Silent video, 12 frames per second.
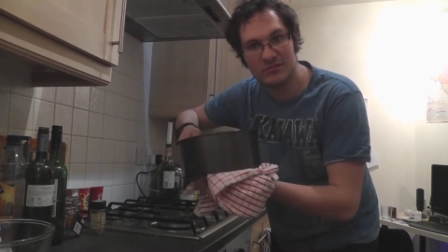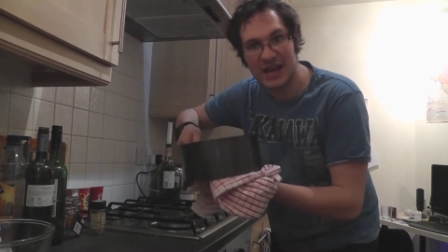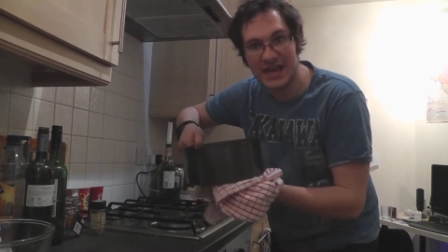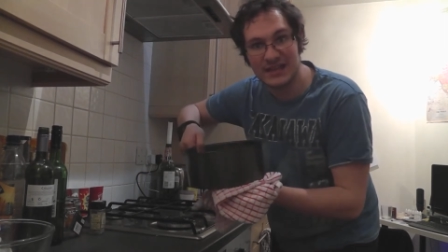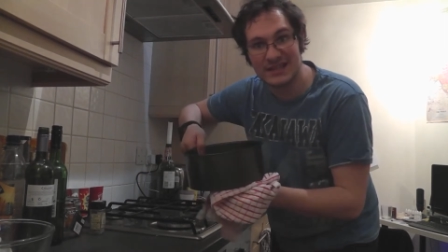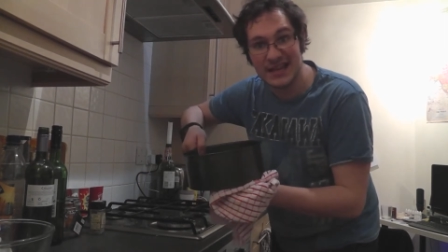
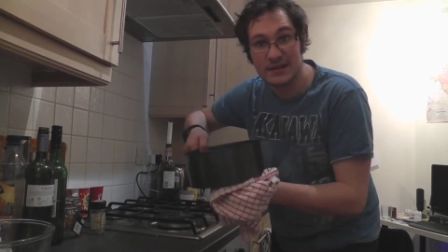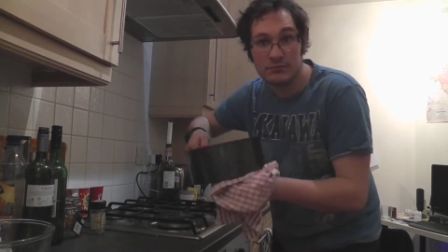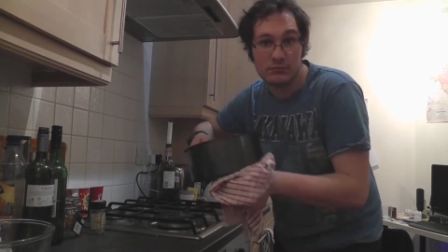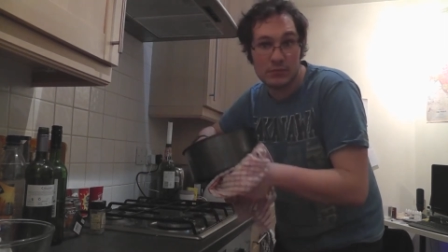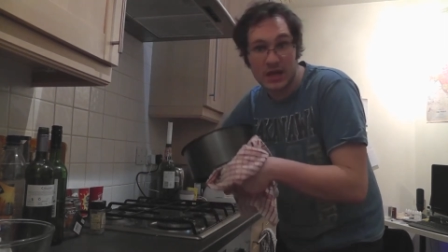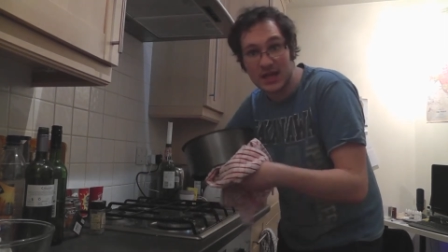Cake
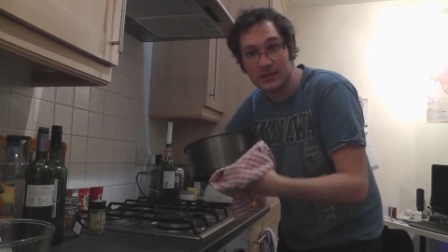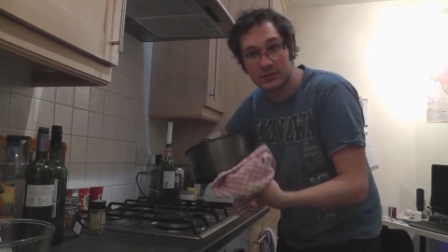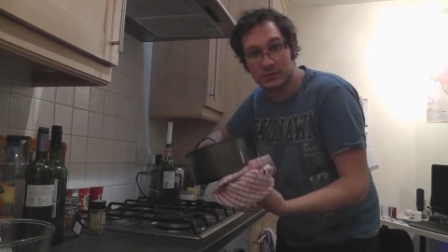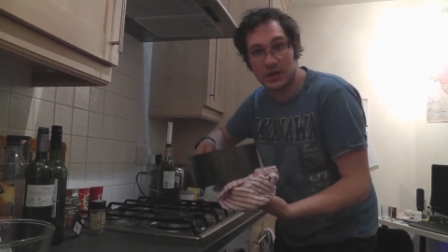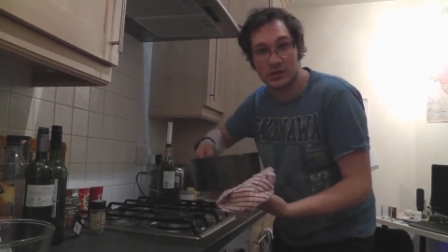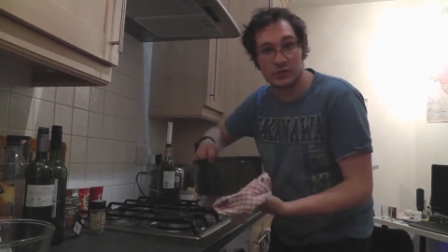tin, I
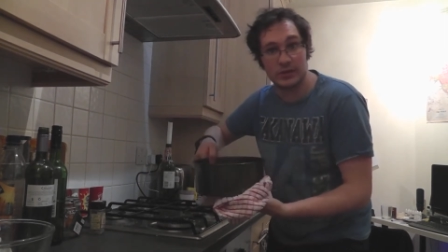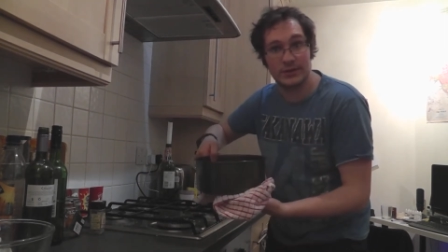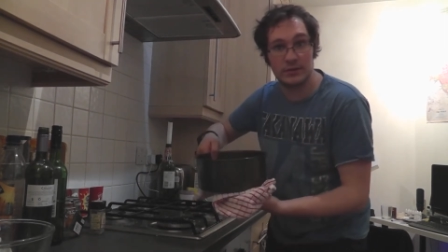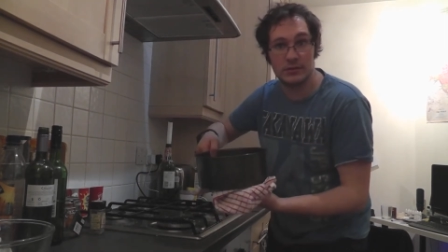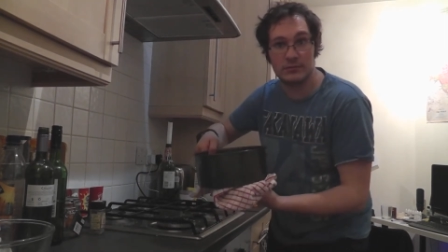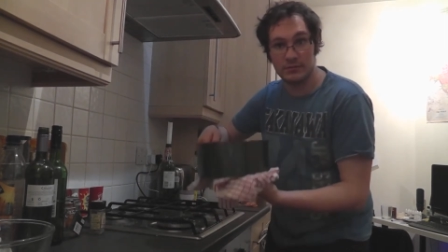guess that's what it's
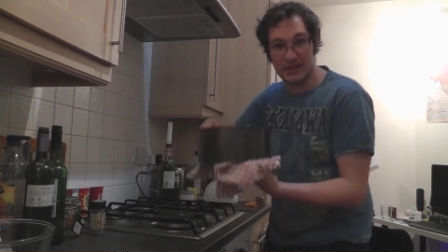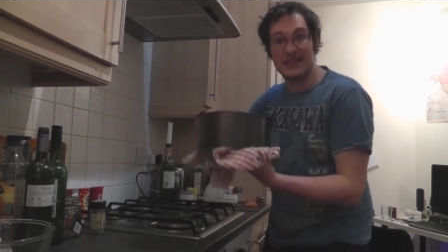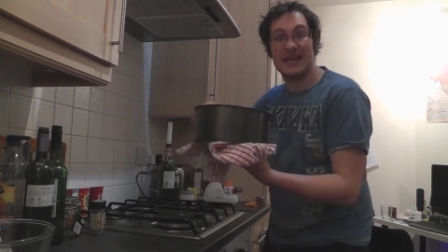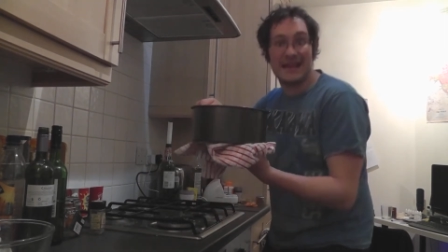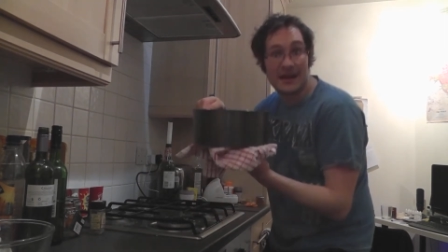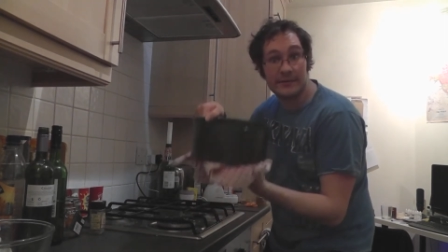called. I'm going
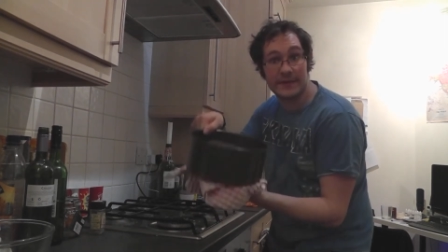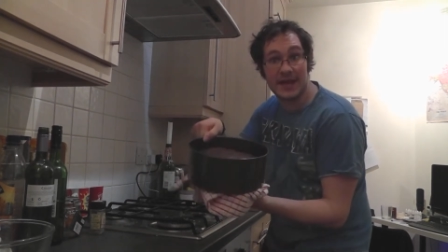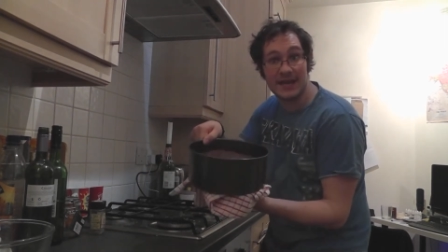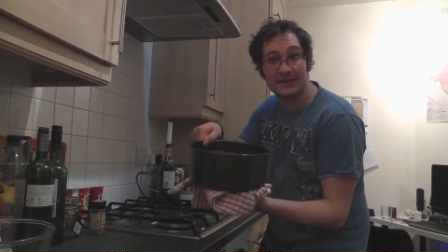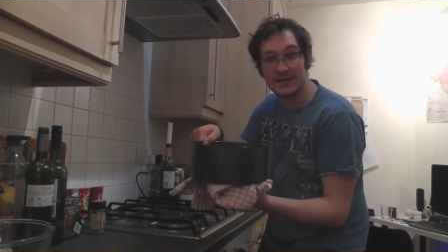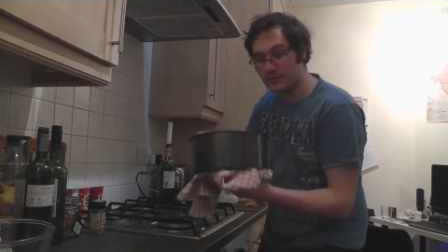to take it out of the
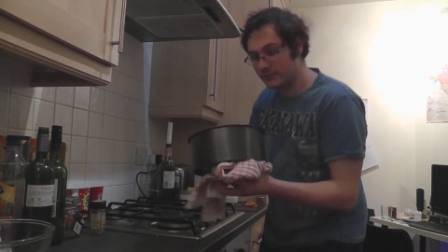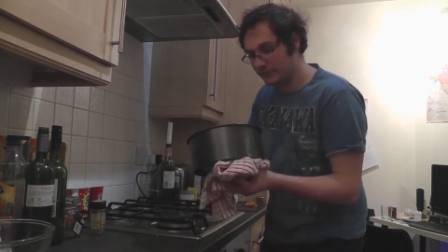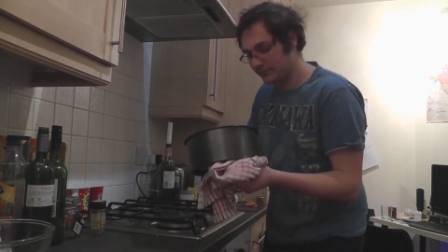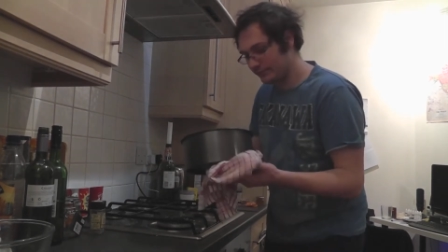cake tin.